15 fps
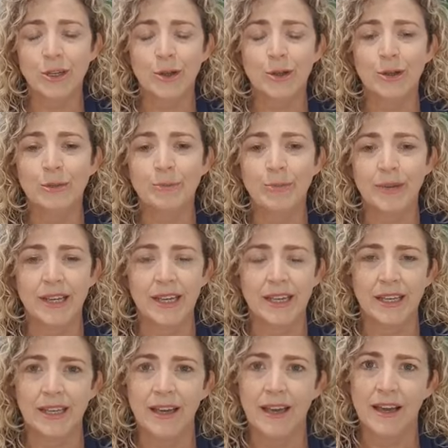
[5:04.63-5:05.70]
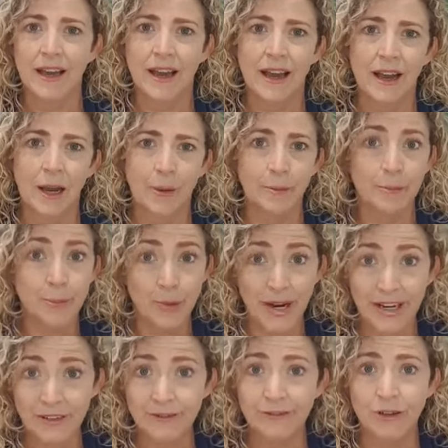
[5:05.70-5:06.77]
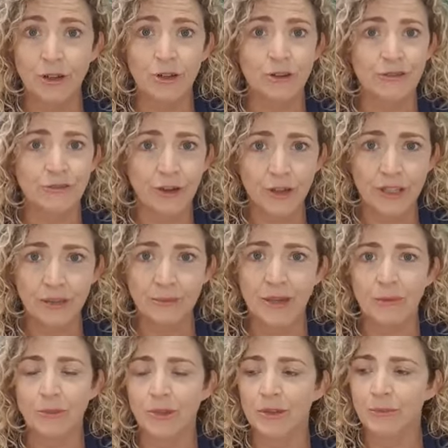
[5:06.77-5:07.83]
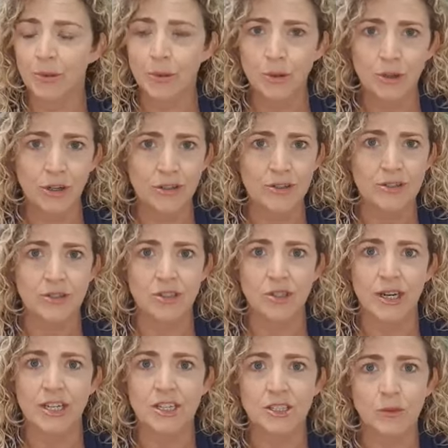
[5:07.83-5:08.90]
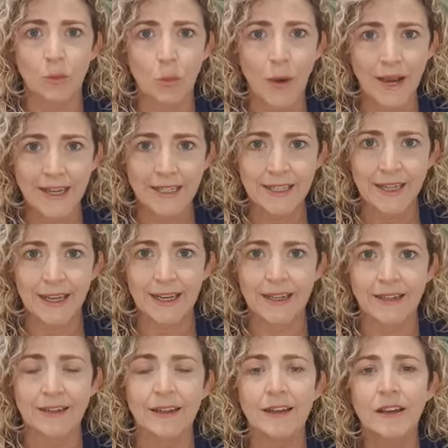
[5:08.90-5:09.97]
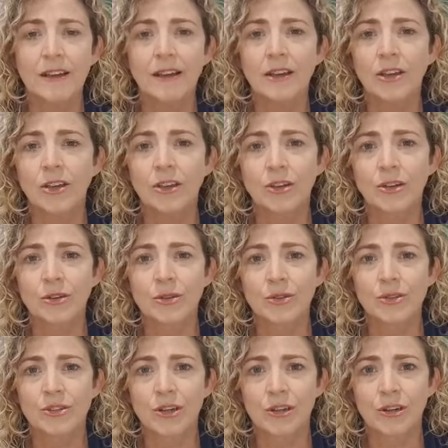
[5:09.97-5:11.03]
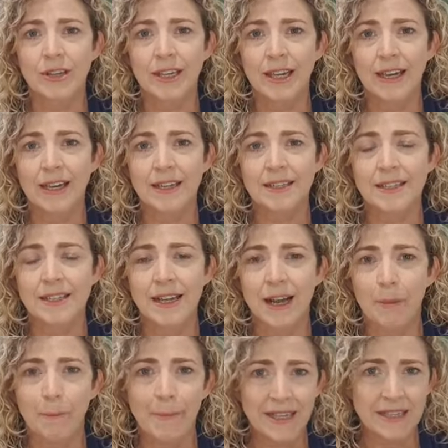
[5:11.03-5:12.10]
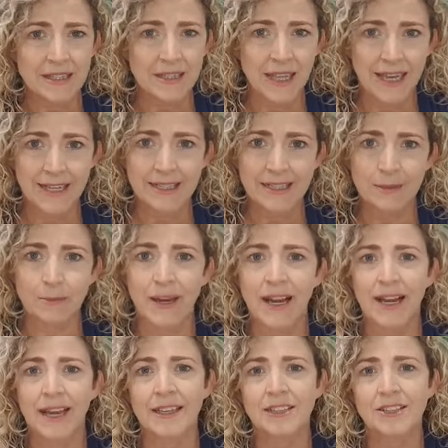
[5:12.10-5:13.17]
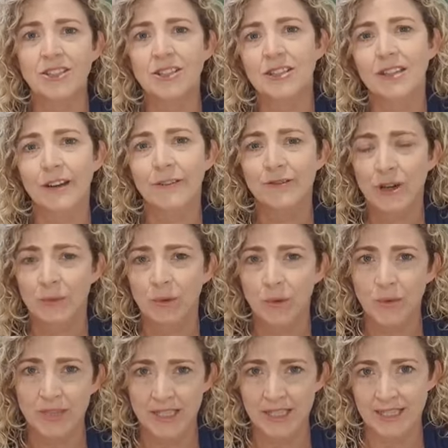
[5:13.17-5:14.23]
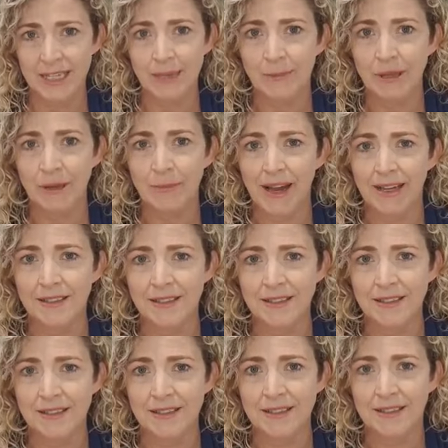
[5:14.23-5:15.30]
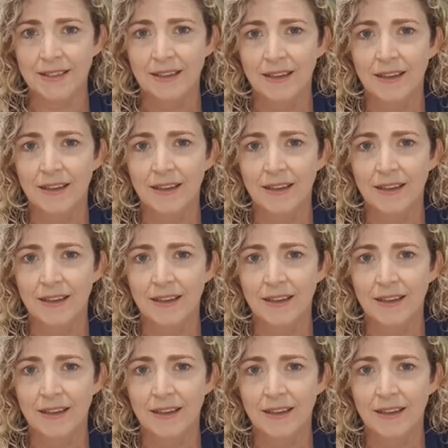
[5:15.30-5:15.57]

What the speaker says: It could be brain fog, foggy memory, poor concentration, weight gain. You can also get muscle aches and pains. You can have trouble with sleeping patterns.